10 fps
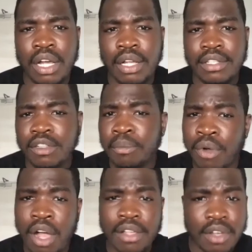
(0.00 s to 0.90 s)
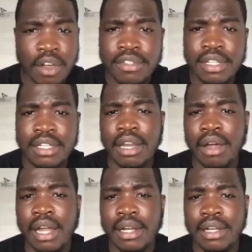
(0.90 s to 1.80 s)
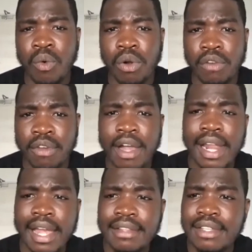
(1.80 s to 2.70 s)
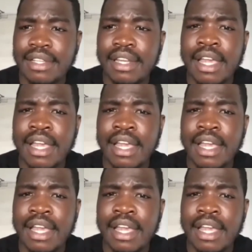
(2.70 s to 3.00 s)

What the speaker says: support ourselves and all of our clients in